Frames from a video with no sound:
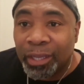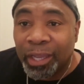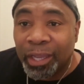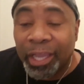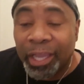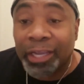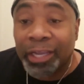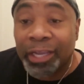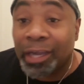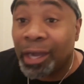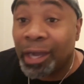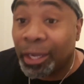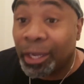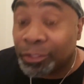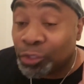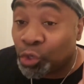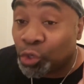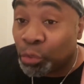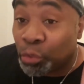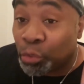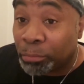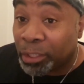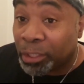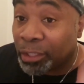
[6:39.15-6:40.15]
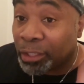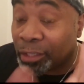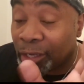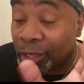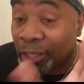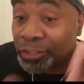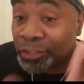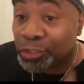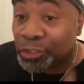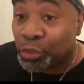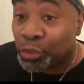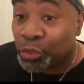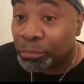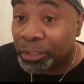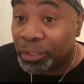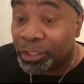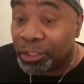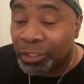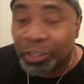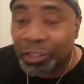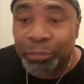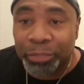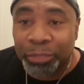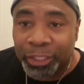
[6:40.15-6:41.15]
And God told me, God told me to
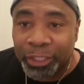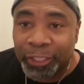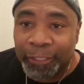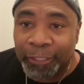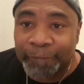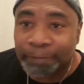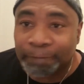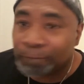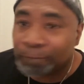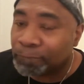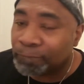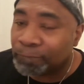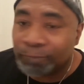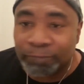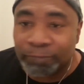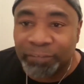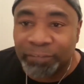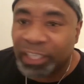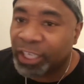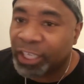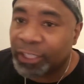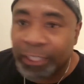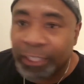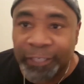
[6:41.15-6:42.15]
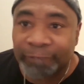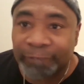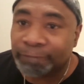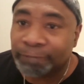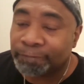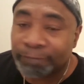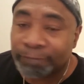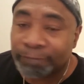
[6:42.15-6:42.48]
look within, dig deep.